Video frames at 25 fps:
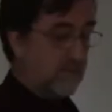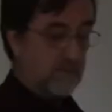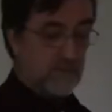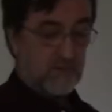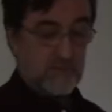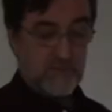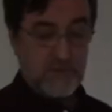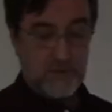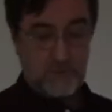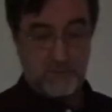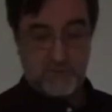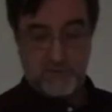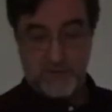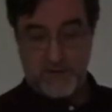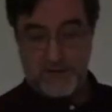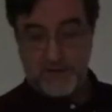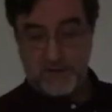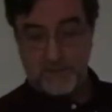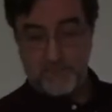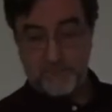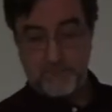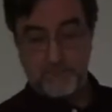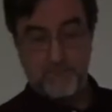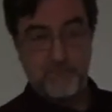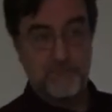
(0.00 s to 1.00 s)
the same chain.
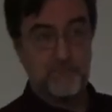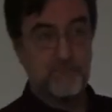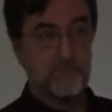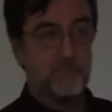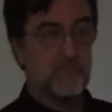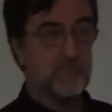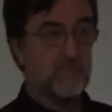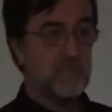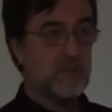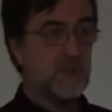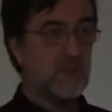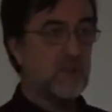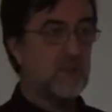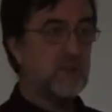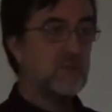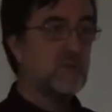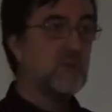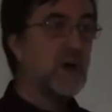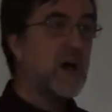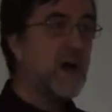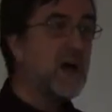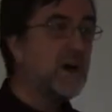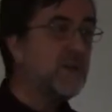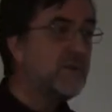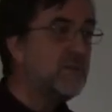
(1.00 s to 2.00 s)

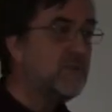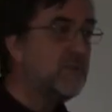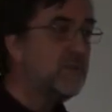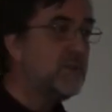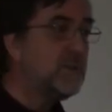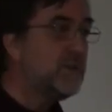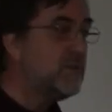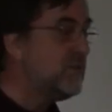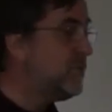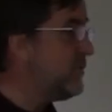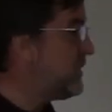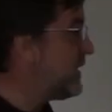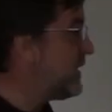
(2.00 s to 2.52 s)
So how do they do